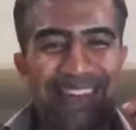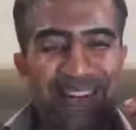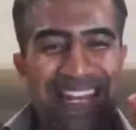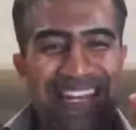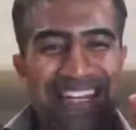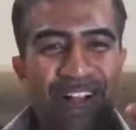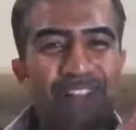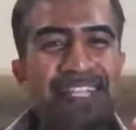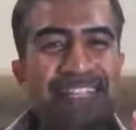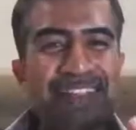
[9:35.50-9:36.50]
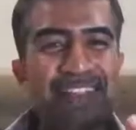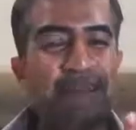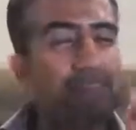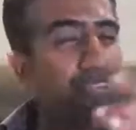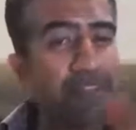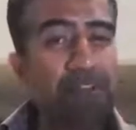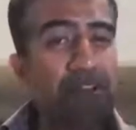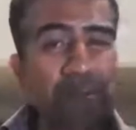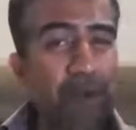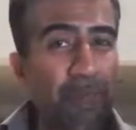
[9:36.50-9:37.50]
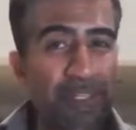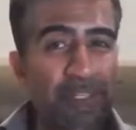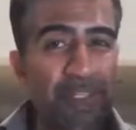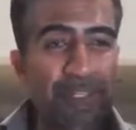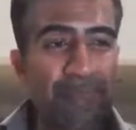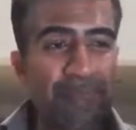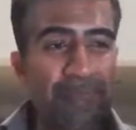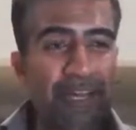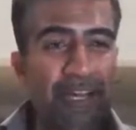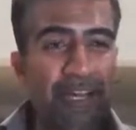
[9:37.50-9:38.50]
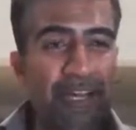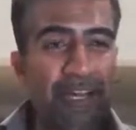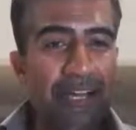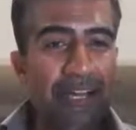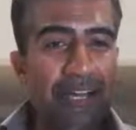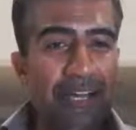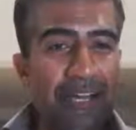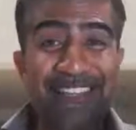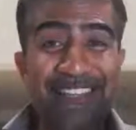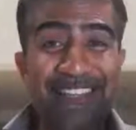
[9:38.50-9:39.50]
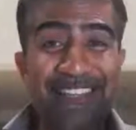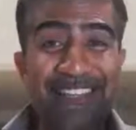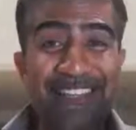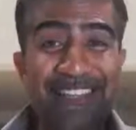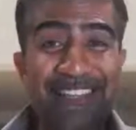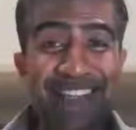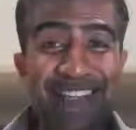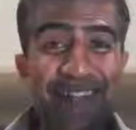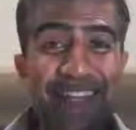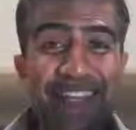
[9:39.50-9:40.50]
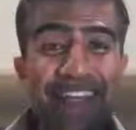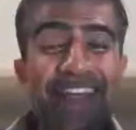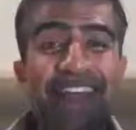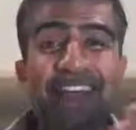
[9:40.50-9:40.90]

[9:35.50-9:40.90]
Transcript: indulging in something that you know you probably shouldn't, including watching TV excessively,